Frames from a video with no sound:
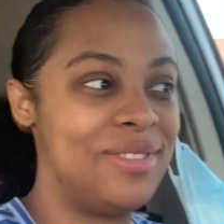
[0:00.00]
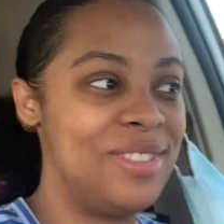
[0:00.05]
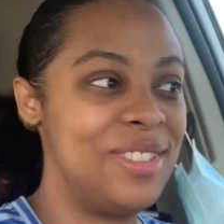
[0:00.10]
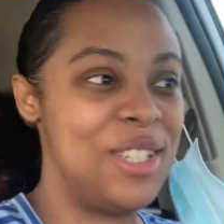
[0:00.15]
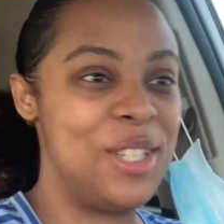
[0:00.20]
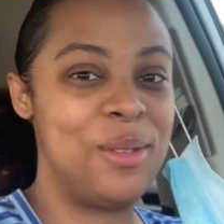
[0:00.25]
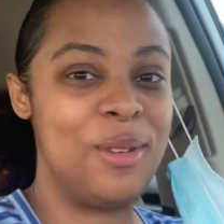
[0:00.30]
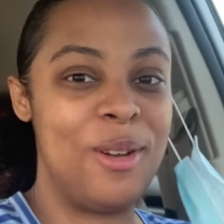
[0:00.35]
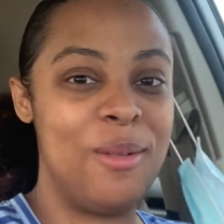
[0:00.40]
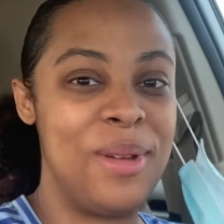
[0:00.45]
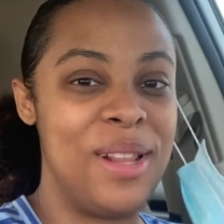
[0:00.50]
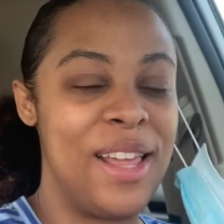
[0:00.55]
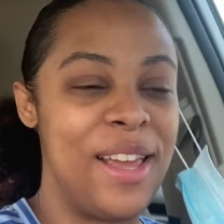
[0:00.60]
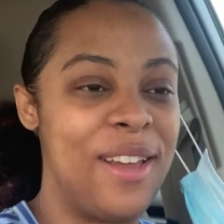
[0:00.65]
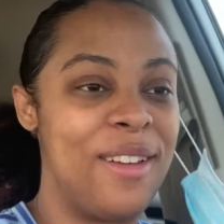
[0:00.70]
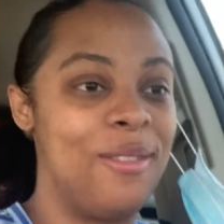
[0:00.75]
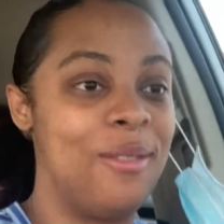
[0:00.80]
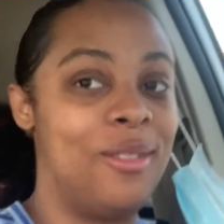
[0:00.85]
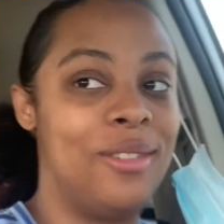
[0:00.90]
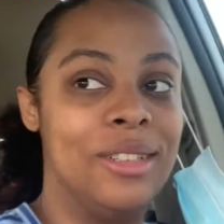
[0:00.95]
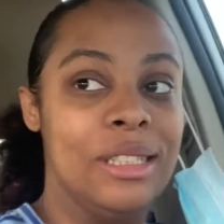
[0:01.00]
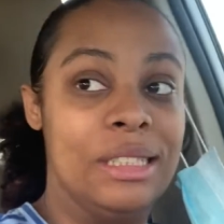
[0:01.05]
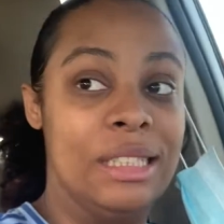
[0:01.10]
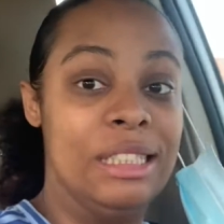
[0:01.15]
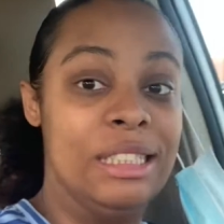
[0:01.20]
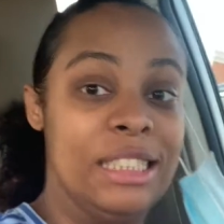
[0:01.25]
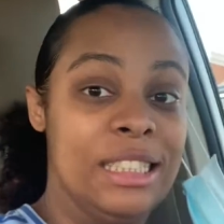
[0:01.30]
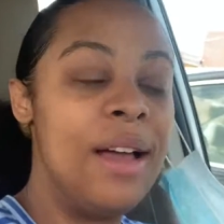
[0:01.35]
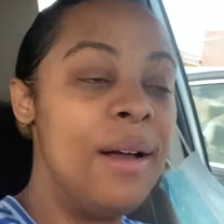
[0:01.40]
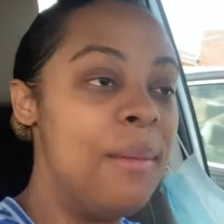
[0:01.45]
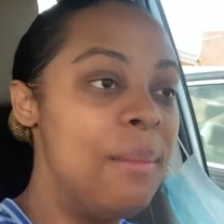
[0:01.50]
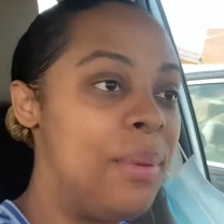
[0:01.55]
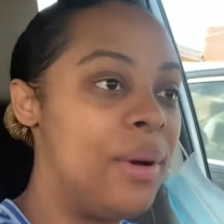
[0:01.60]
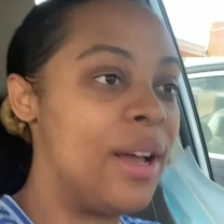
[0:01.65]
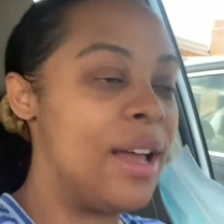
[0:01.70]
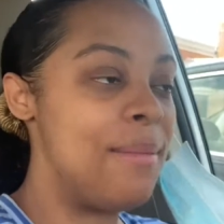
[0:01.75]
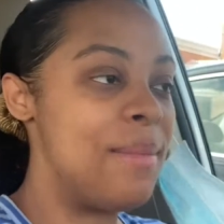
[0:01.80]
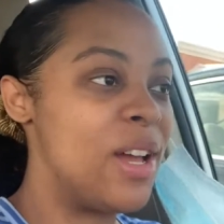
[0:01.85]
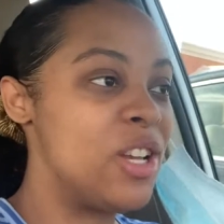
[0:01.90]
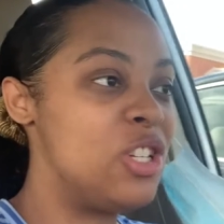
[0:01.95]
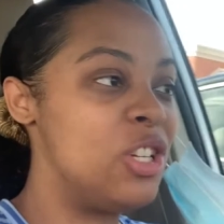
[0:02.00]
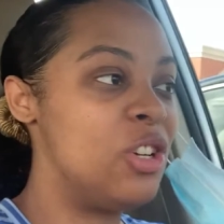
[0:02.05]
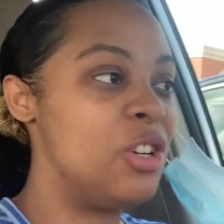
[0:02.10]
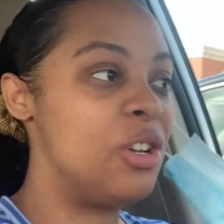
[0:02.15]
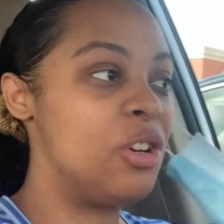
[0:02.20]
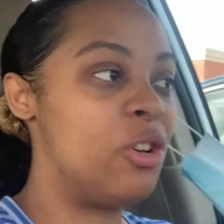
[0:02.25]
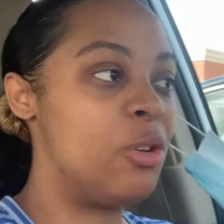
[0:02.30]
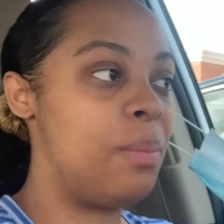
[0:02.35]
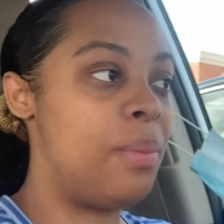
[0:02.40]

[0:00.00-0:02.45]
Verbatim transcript: he's probably like, ugh. But I'm actually gonna go